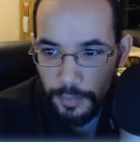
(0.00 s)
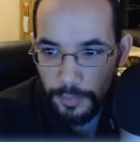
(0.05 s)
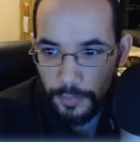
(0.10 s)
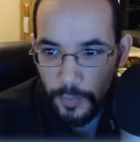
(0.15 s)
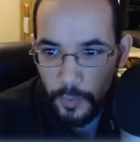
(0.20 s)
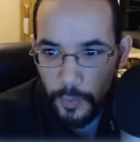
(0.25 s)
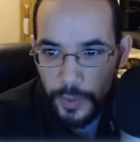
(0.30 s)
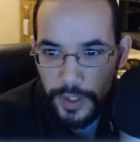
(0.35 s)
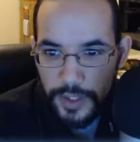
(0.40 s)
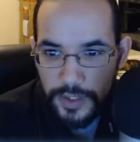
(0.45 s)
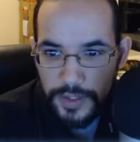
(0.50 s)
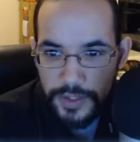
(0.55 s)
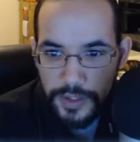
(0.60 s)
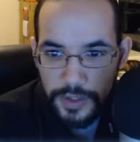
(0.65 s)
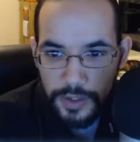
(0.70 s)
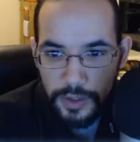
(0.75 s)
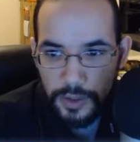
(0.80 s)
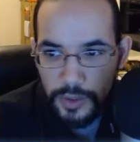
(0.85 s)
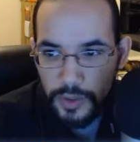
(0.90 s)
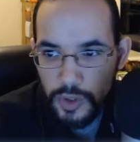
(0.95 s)
We
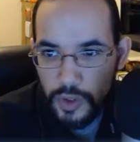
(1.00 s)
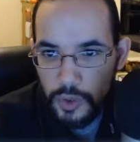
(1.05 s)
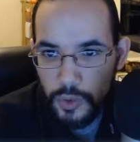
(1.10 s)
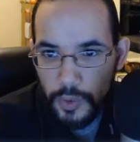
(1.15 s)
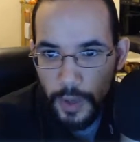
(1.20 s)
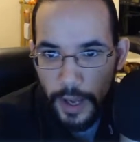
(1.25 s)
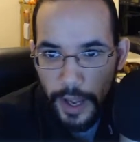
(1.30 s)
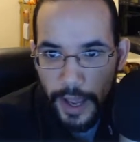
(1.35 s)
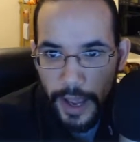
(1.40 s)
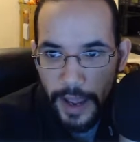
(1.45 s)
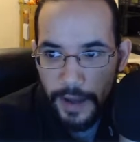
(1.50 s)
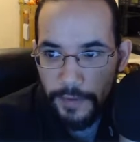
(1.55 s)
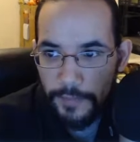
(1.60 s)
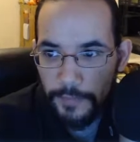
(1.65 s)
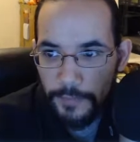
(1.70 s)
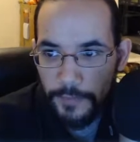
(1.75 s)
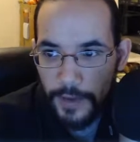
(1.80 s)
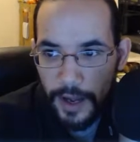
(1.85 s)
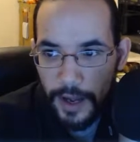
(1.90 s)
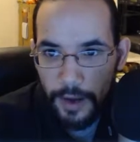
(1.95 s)
still do have,
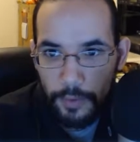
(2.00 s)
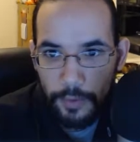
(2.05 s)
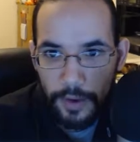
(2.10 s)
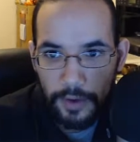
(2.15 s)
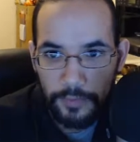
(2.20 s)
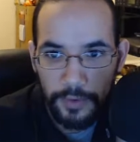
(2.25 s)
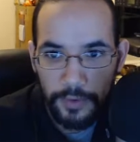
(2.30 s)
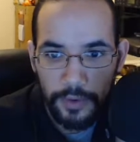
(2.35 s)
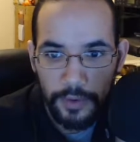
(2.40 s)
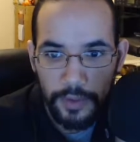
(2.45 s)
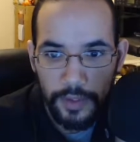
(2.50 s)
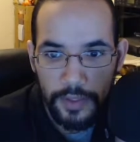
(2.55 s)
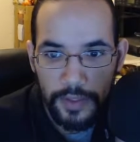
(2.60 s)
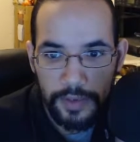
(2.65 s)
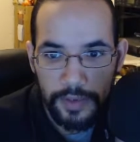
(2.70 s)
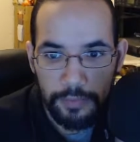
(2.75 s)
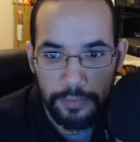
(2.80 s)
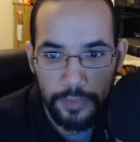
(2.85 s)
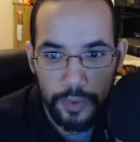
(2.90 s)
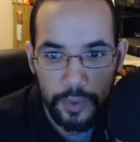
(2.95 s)
however, the
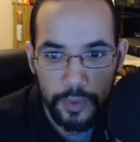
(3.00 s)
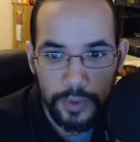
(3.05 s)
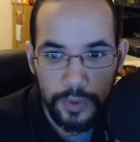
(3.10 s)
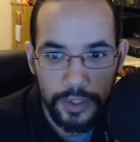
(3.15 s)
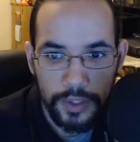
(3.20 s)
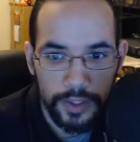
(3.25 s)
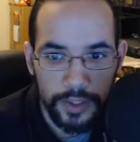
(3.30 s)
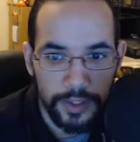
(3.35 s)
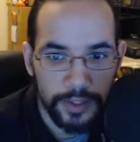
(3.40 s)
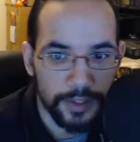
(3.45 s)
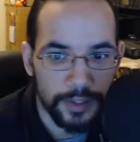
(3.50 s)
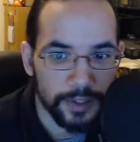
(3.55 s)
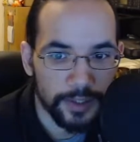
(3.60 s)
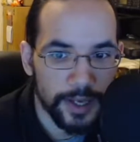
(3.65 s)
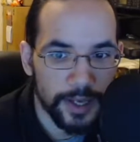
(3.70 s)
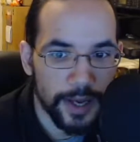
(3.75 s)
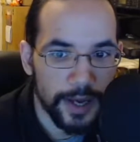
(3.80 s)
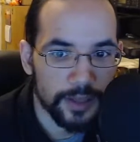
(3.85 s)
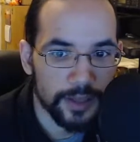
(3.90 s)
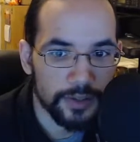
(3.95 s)
moon in
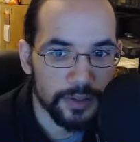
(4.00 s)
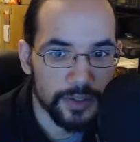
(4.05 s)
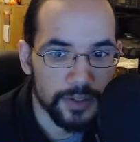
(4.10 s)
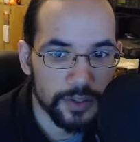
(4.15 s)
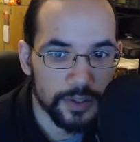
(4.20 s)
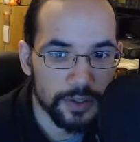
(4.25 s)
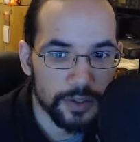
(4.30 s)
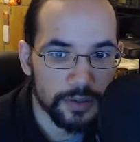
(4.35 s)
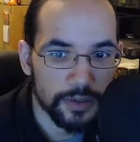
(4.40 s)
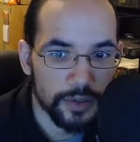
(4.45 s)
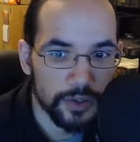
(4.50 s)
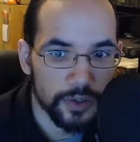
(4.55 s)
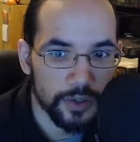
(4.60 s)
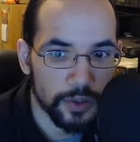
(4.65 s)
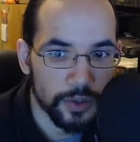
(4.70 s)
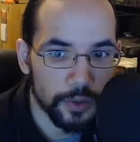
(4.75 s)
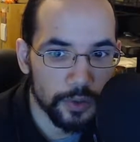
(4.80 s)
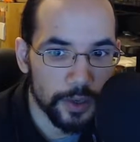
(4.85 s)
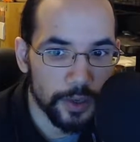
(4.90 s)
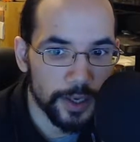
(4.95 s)
Cancer.
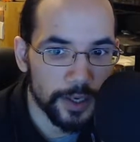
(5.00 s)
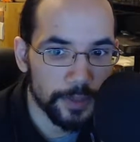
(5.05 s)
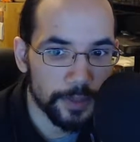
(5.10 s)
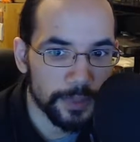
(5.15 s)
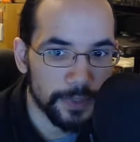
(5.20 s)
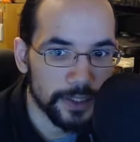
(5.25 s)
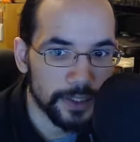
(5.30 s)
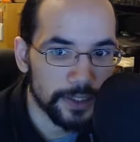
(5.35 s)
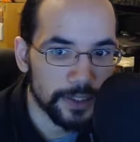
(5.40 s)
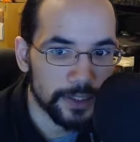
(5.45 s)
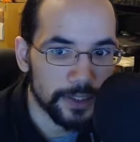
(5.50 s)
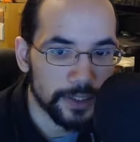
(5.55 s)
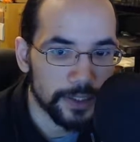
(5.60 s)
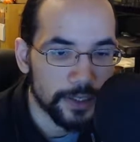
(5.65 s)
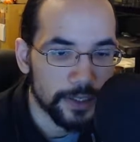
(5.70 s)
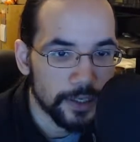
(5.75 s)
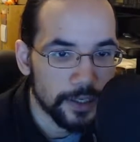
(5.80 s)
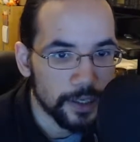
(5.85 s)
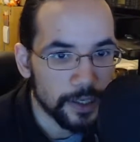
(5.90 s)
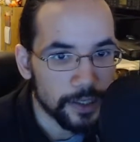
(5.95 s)
So, I mean,
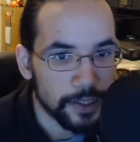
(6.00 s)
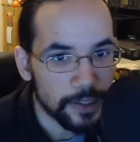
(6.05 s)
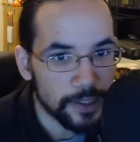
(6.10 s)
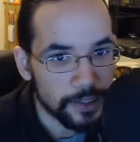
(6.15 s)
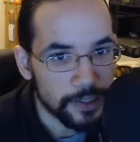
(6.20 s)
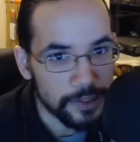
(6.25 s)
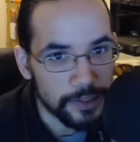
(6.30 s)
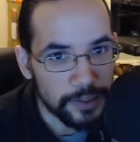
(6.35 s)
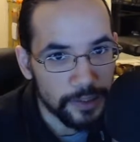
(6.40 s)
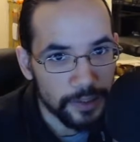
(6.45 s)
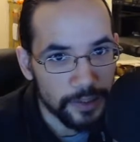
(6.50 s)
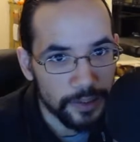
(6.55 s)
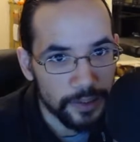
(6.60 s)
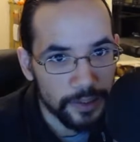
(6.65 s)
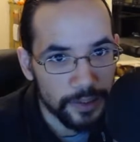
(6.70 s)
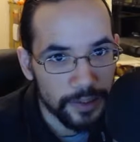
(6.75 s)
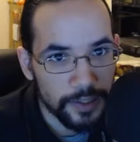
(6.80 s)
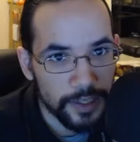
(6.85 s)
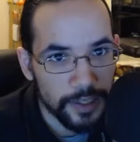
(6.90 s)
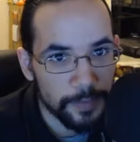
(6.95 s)

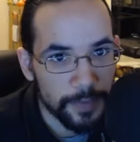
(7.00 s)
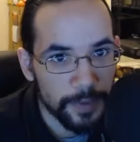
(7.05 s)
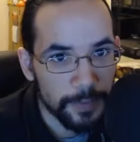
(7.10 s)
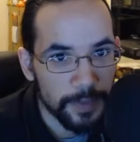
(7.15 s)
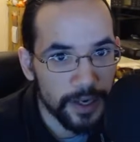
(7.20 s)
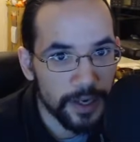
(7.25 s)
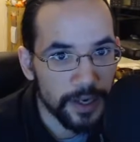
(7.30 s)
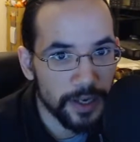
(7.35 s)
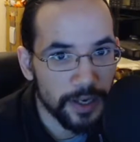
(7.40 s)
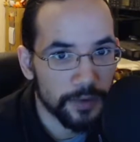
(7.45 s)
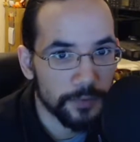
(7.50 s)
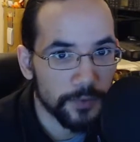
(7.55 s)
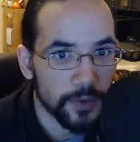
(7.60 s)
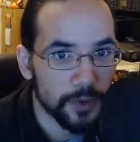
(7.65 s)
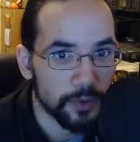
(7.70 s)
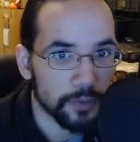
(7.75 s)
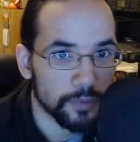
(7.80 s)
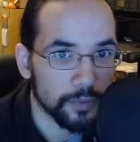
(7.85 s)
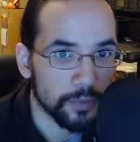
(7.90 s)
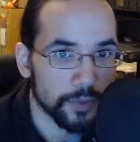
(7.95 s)
keep in mind if
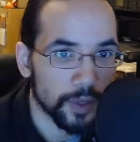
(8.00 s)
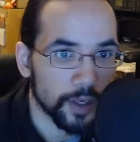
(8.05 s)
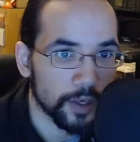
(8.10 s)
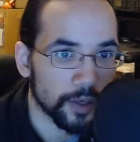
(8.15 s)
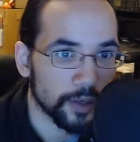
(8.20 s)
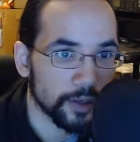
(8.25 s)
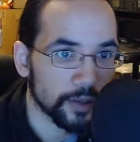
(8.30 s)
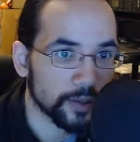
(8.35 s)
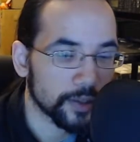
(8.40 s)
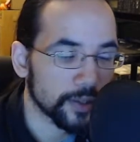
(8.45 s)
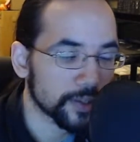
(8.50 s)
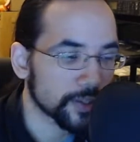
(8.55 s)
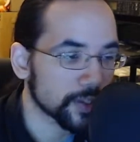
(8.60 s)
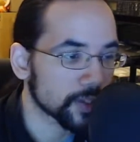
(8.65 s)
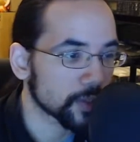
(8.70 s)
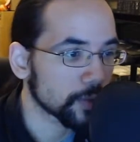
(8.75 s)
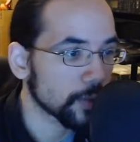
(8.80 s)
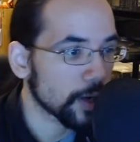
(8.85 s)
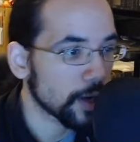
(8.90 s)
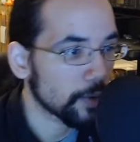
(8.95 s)
you listen
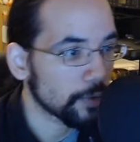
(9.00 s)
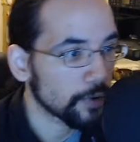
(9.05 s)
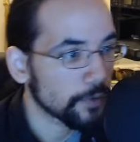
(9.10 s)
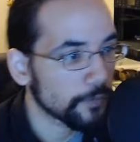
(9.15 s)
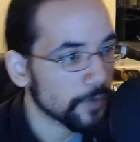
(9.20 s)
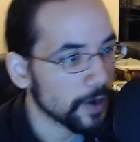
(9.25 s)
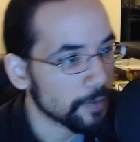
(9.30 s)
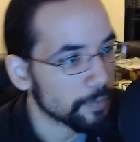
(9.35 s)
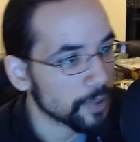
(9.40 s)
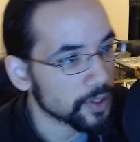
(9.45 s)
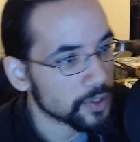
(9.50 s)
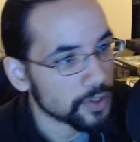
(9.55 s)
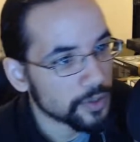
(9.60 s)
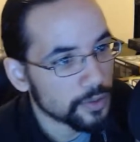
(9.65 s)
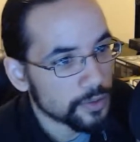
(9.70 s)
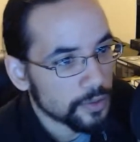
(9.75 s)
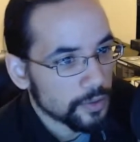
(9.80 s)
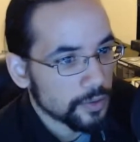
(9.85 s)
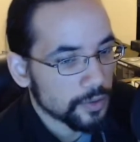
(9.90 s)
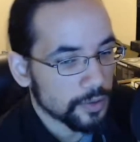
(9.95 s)
to our
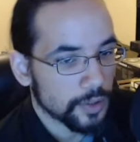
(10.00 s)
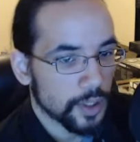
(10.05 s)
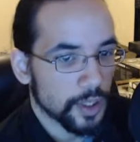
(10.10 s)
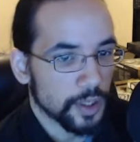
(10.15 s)
vibrational,